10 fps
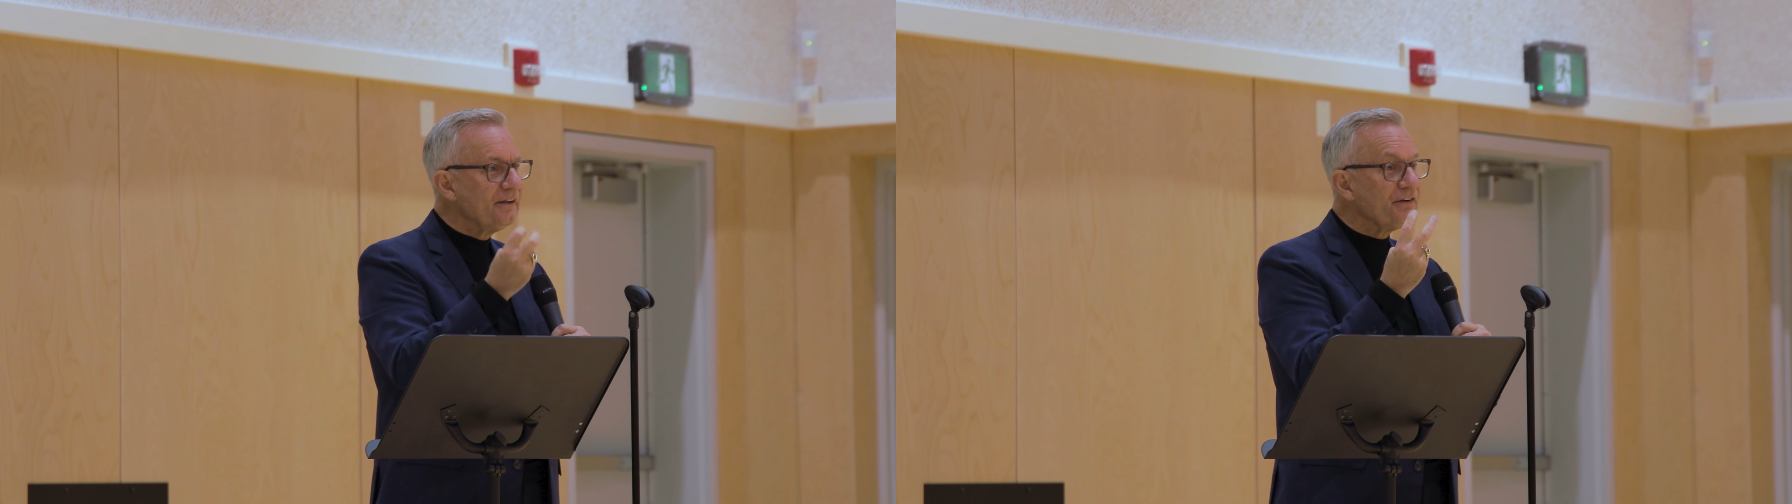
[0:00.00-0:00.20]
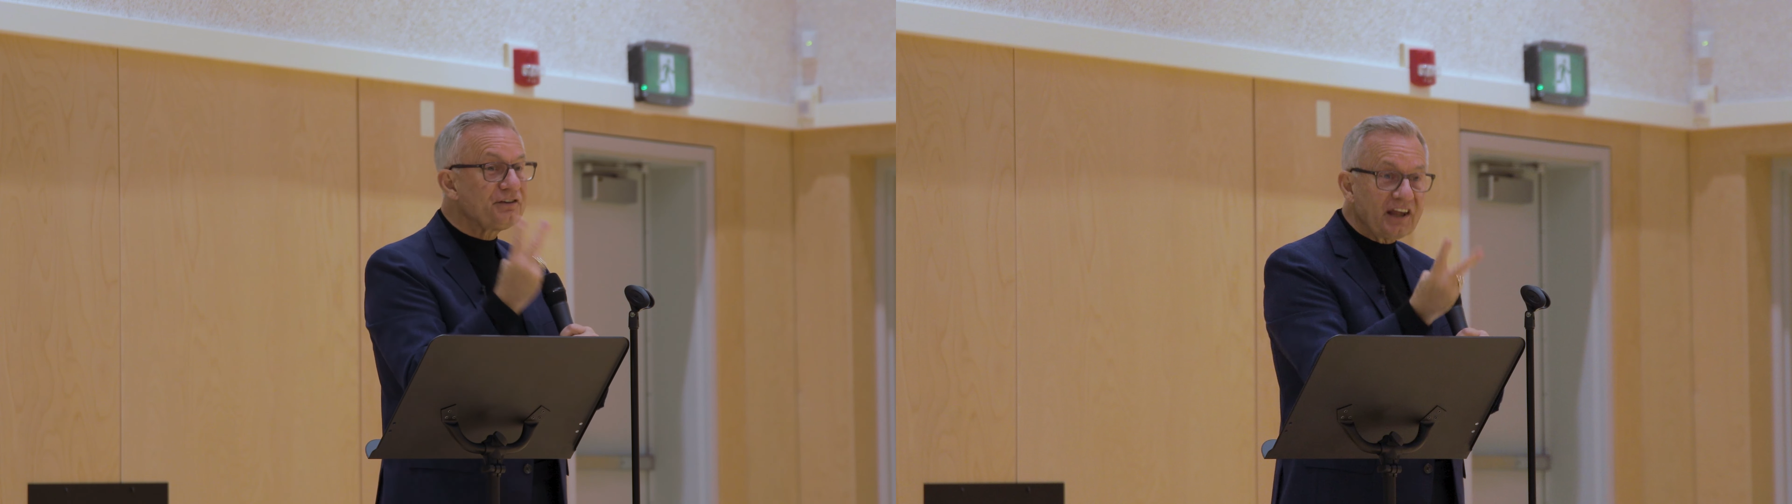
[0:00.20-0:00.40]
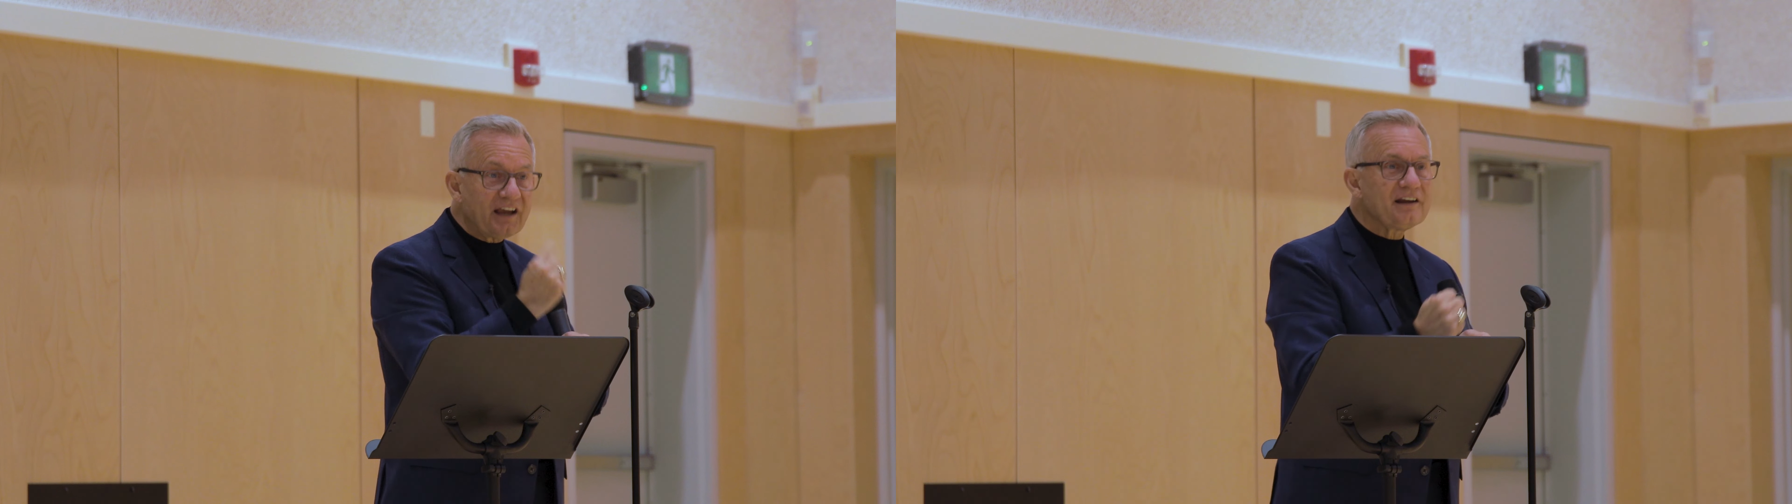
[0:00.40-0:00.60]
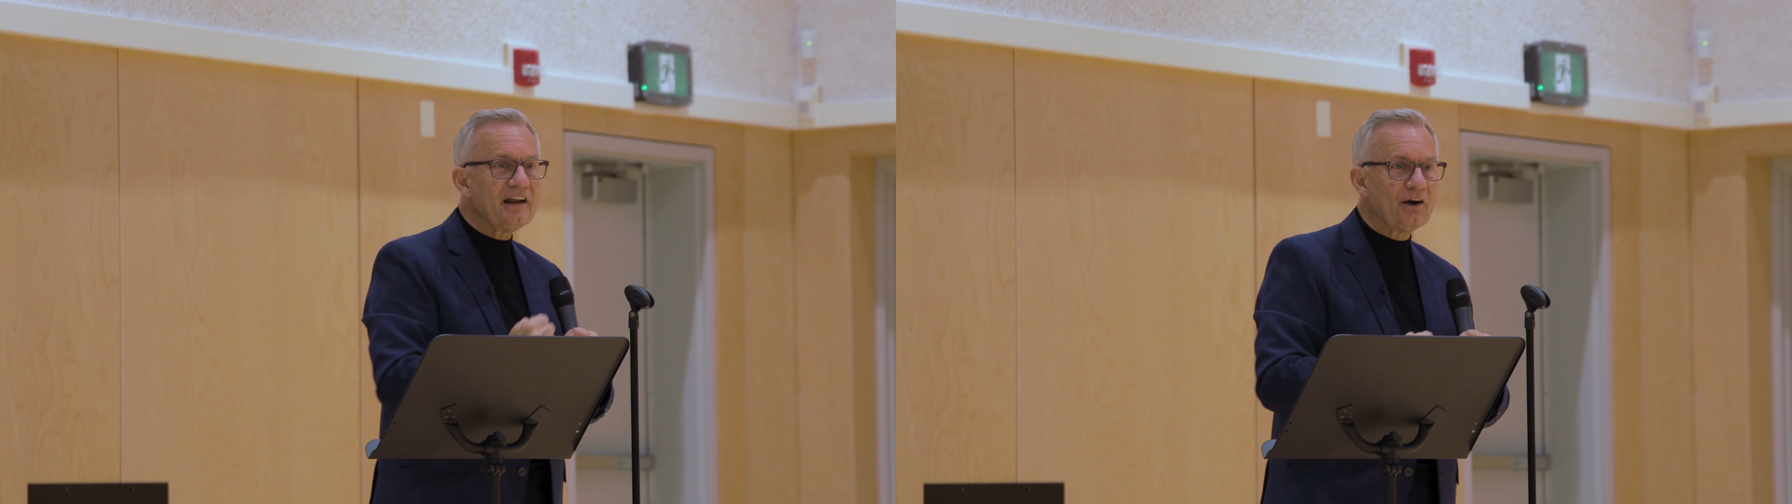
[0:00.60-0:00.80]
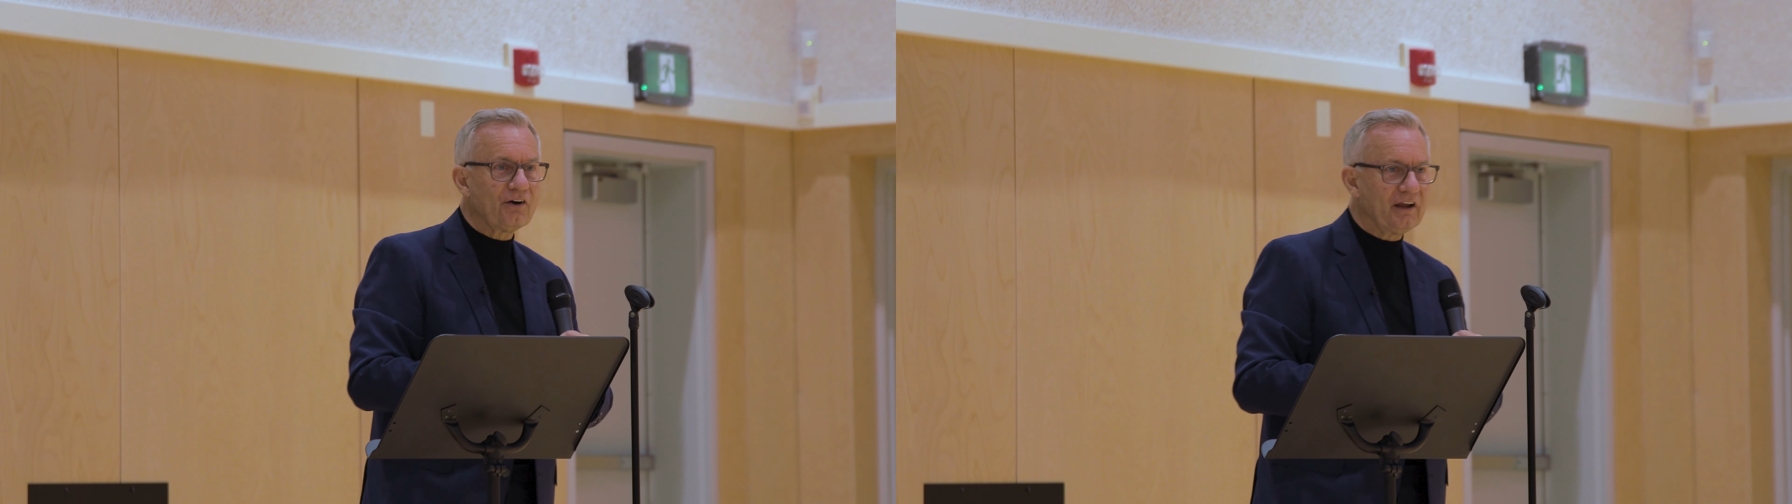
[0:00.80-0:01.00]
The
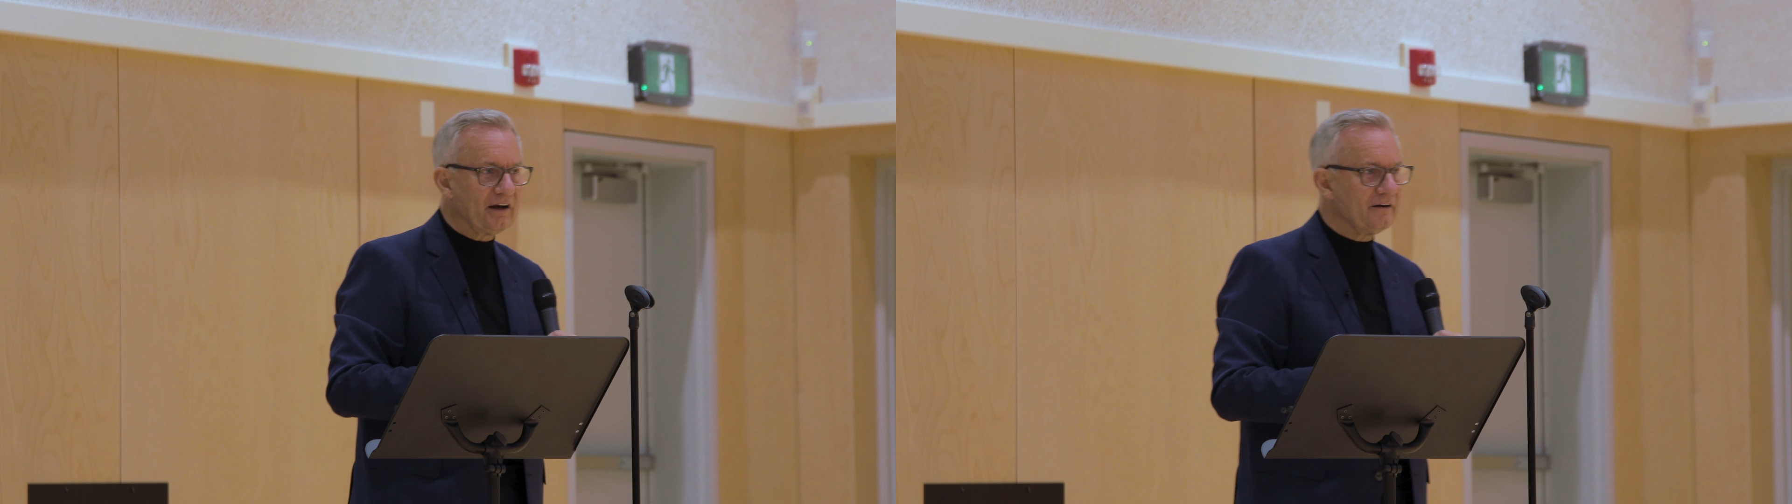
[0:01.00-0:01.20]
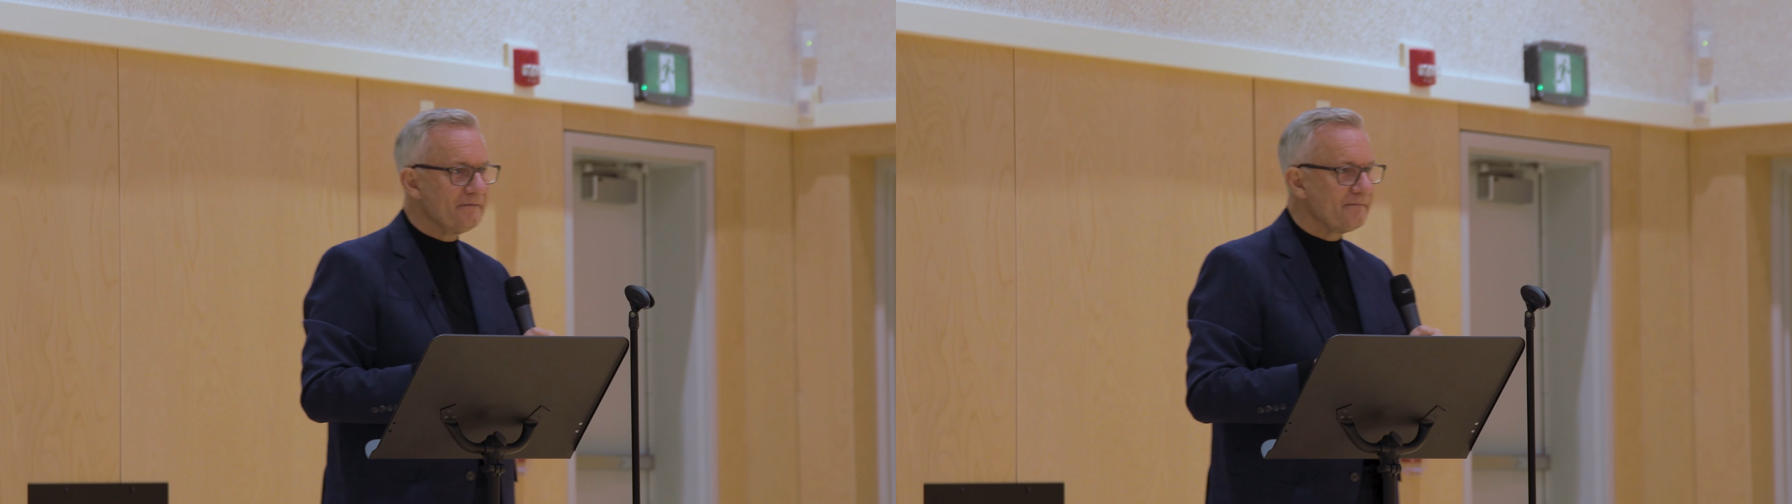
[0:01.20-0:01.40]
second area